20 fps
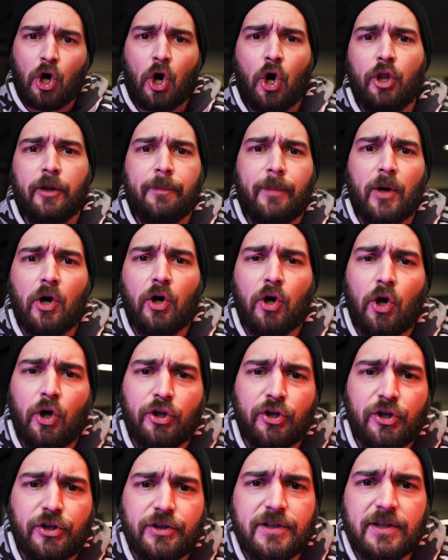all
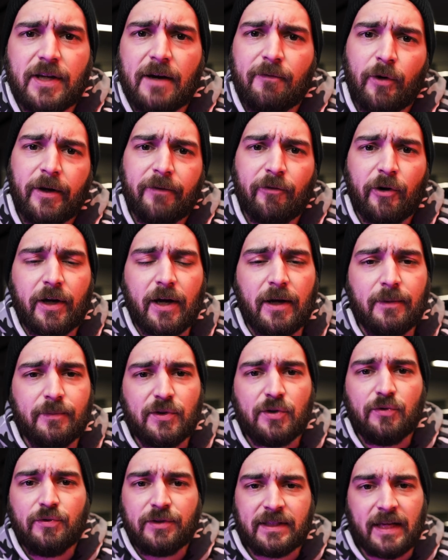the good stuff whenever it comes
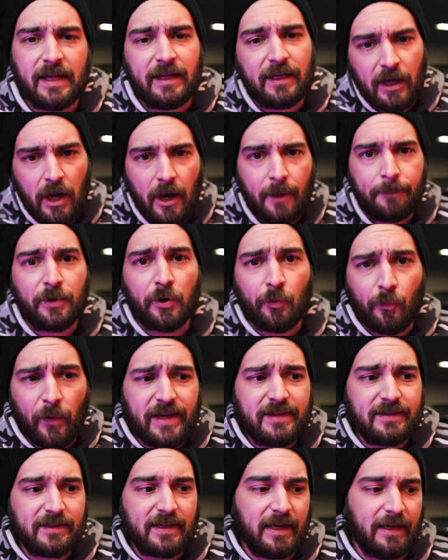to setting up your
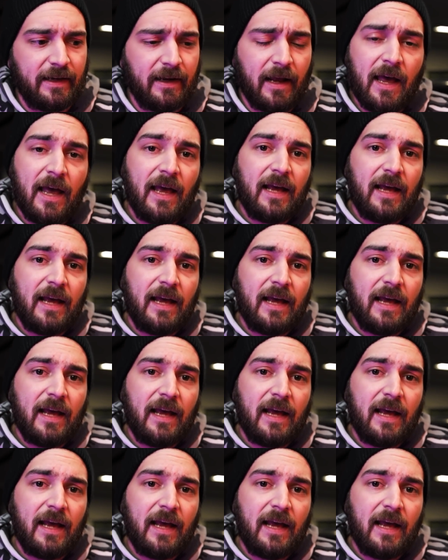wastegate.